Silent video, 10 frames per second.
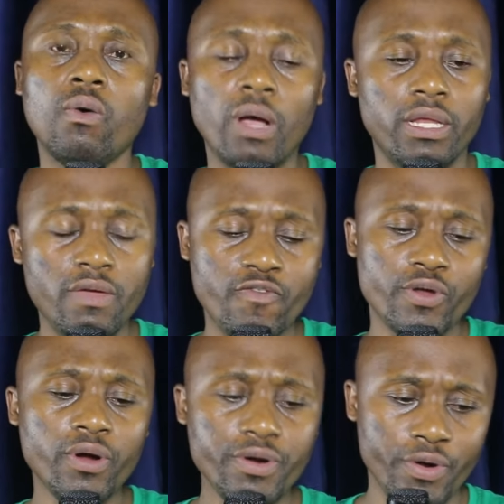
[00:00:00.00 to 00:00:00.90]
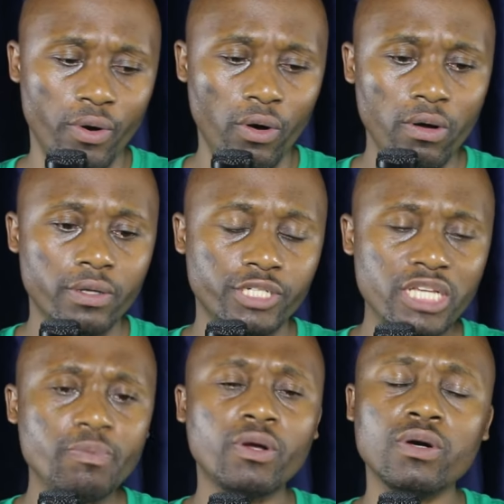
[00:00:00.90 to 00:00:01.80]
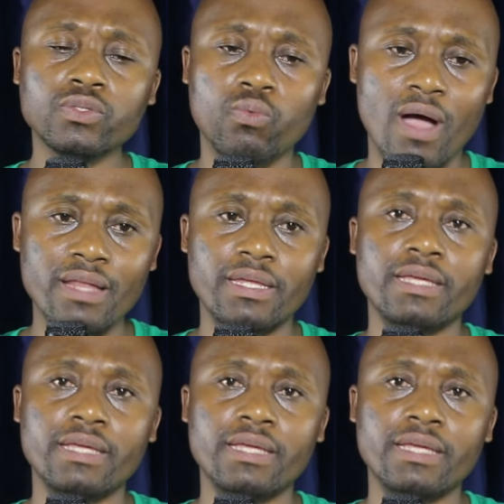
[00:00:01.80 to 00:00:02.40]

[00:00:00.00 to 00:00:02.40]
Well, if you don't know, just because one